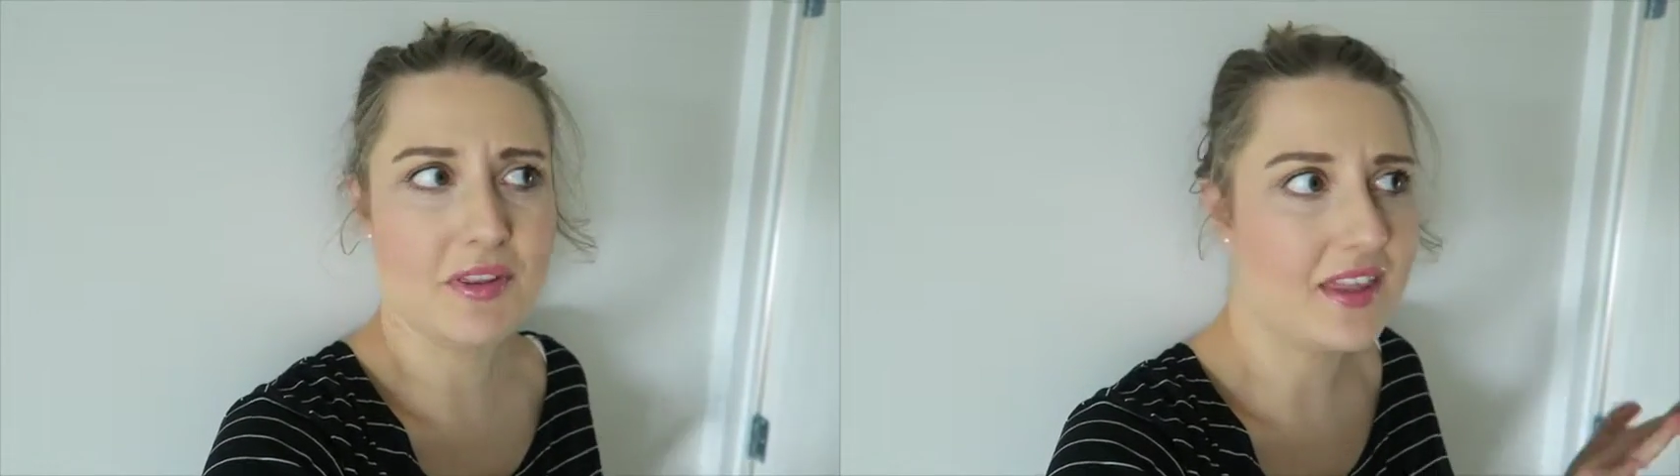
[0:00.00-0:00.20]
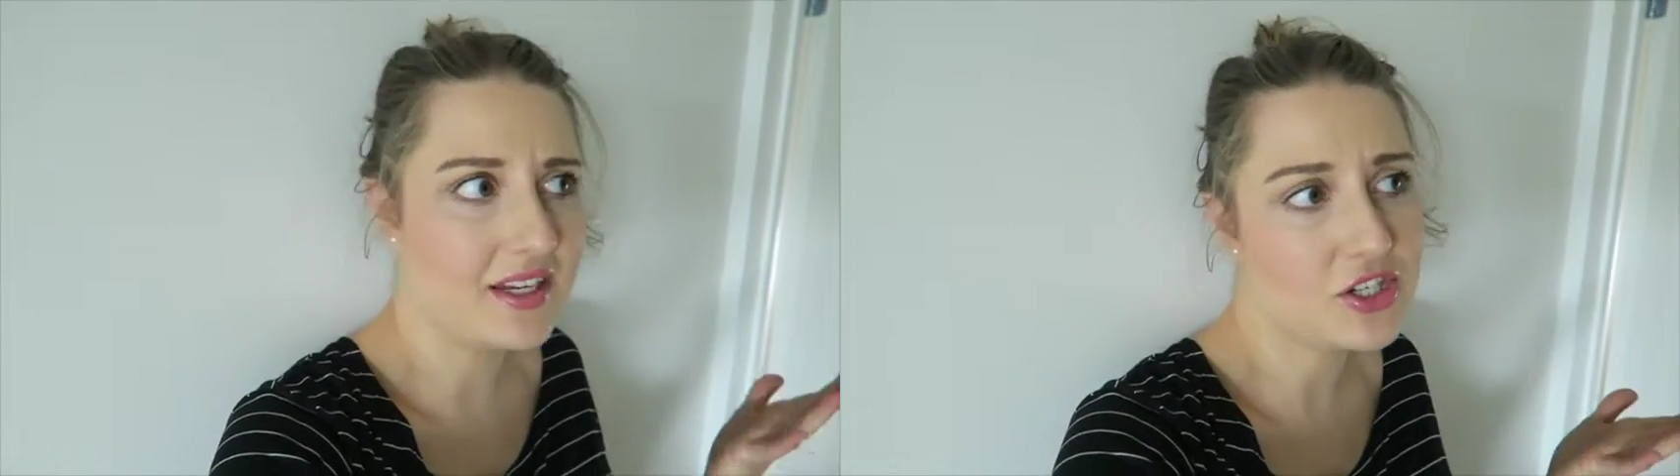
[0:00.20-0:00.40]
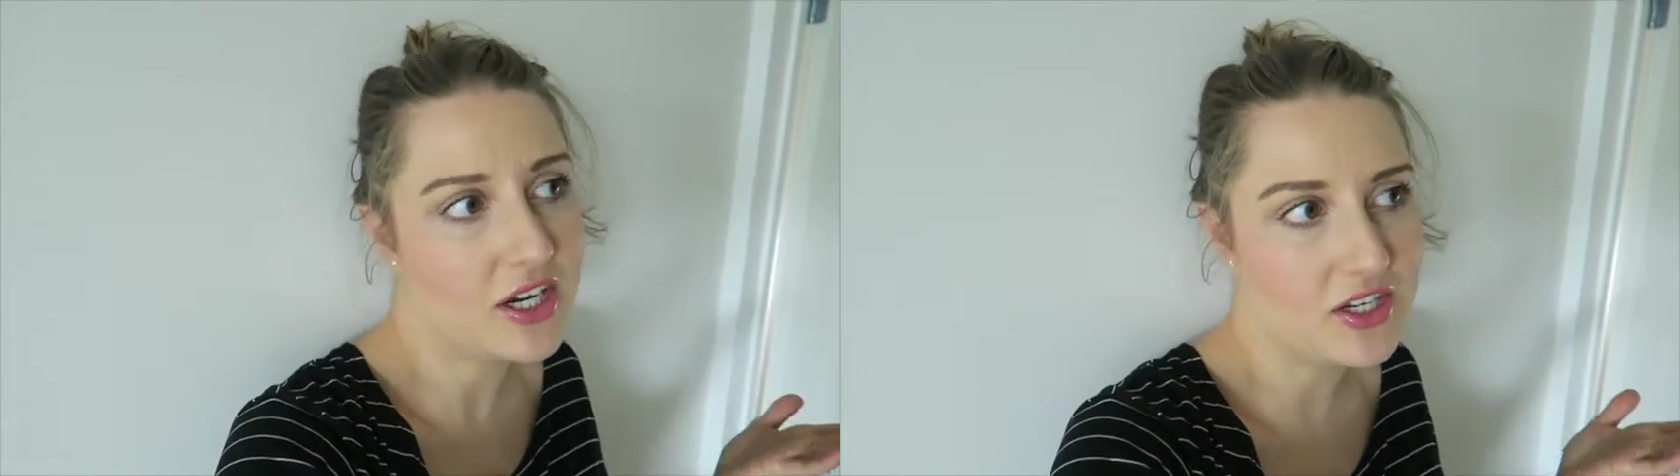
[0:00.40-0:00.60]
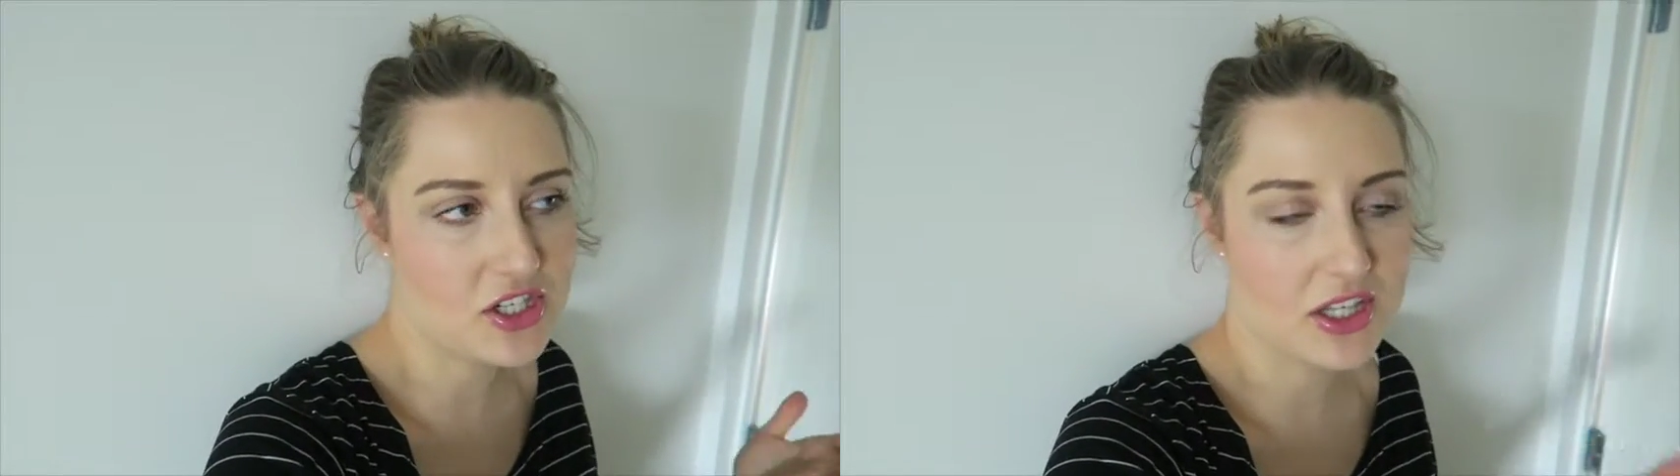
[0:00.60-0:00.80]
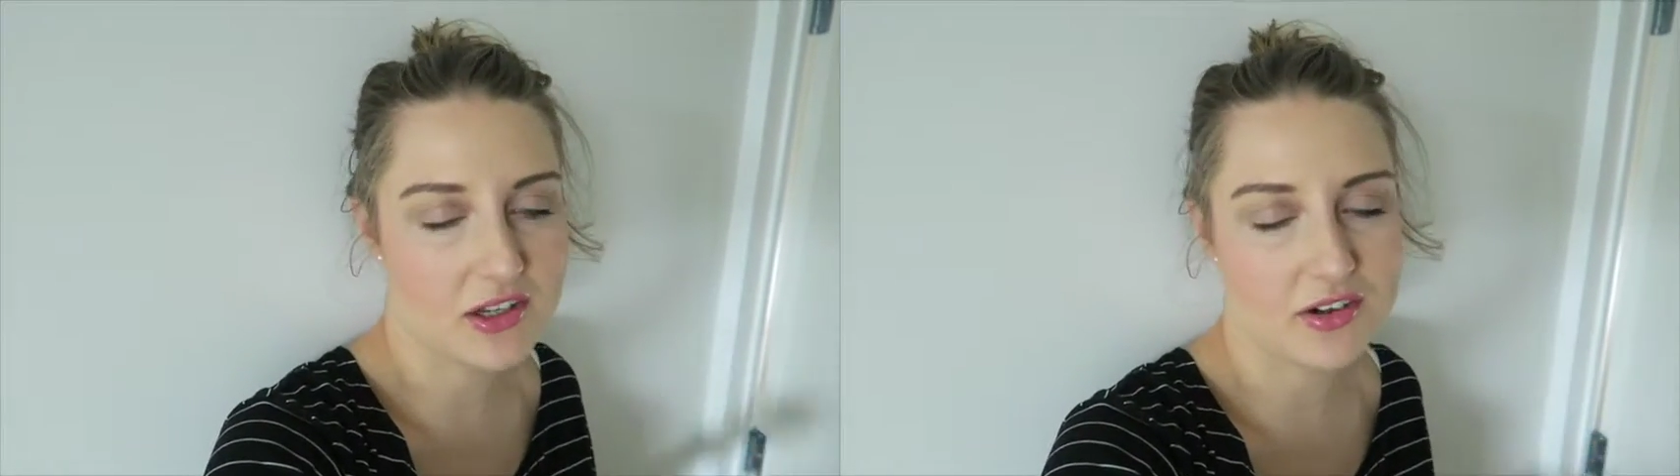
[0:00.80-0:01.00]
but then
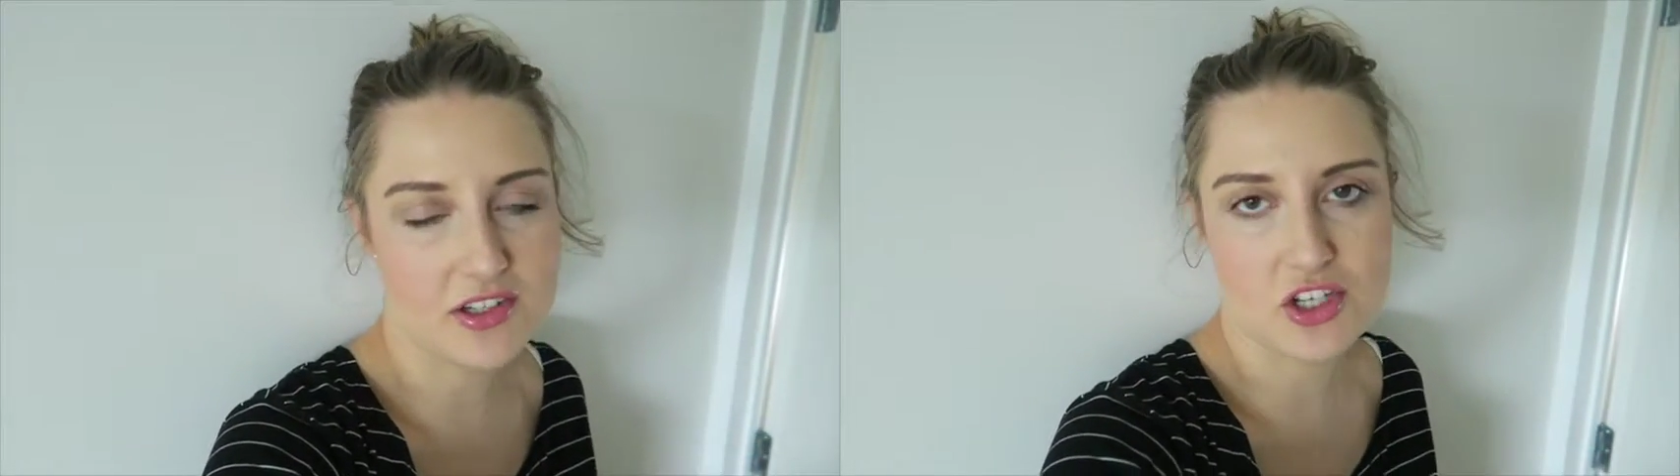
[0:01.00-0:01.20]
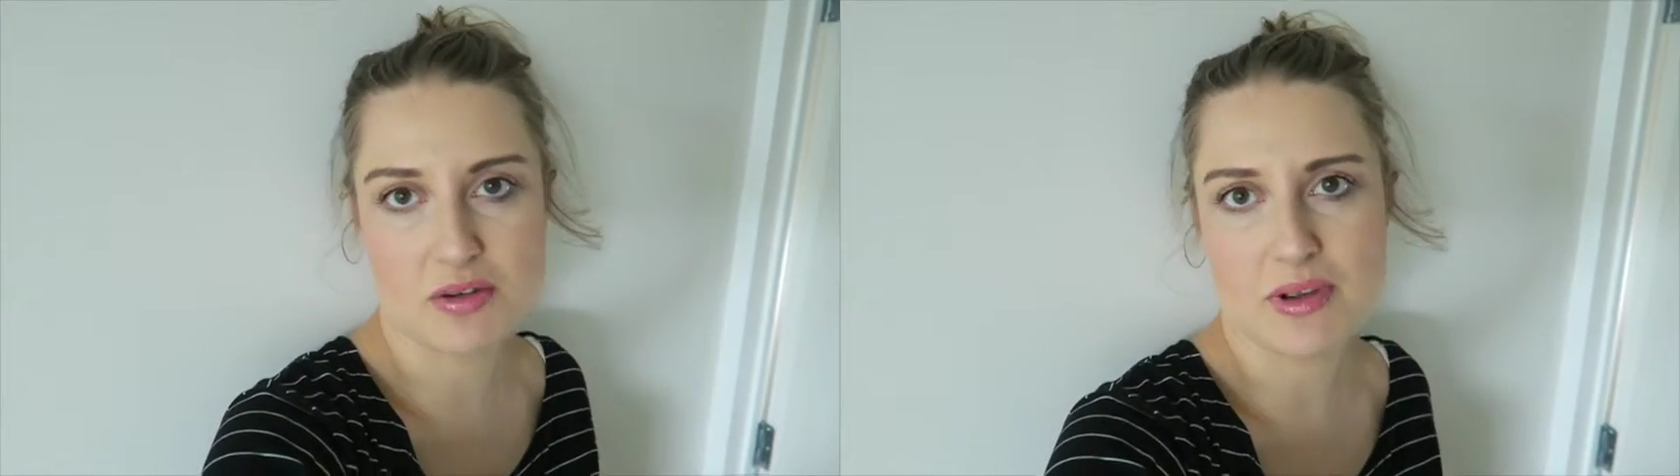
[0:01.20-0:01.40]
changed the oxygen